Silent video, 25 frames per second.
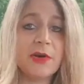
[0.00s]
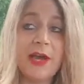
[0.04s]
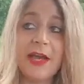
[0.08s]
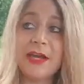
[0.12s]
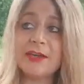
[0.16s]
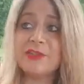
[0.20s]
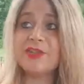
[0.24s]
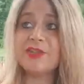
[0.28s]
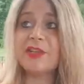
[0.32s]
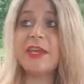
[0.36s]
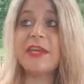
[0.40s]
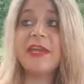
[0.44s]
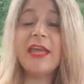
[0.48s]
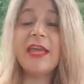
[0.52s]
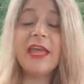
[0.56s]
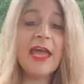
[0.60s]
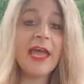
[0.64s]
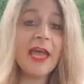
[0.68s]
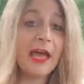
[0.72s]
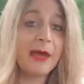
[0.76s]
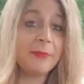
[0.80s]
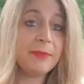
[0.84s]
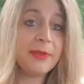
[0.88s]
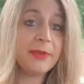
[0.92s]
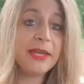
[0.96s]
Actually,
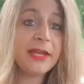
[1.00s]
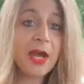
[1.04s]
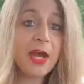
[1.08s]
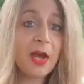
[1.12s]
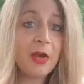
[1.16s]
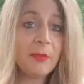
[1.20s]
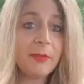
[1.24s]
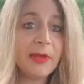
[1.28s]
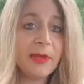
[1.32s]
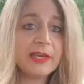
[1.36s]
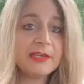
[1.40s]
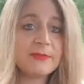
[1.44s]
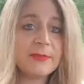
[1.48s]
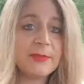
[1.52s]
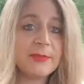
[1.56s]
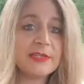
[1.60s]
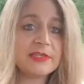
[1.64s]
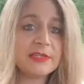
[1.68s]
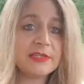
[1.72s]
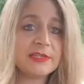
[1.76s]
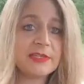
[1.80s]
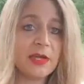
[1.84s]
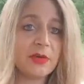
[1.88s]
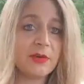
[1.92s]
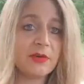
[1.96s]
I've been a home-based
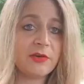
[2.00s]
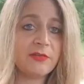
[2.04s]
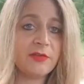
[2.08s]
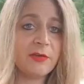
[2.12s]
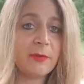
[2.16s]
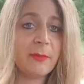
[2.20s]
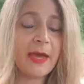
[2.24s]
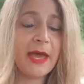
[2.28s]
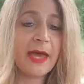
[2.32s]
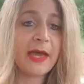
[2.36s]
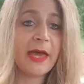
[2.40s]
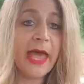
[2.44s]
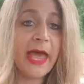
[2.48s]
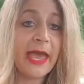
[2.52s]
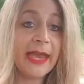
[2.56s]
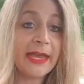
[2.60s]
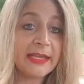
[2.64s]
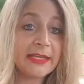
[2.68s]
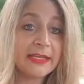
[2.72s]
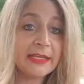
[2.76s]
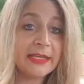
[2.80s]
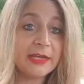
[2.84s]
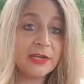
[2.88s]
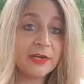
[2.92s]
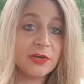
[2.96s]
business owner for about 8
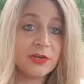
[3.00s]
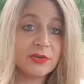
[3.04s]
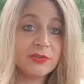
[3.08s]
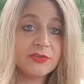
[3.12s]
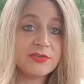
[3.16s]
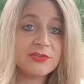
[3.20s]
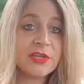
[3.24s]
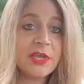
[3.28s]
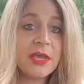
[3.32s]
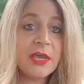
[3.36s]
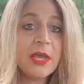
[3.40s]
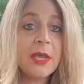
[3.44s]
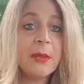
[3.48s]
years,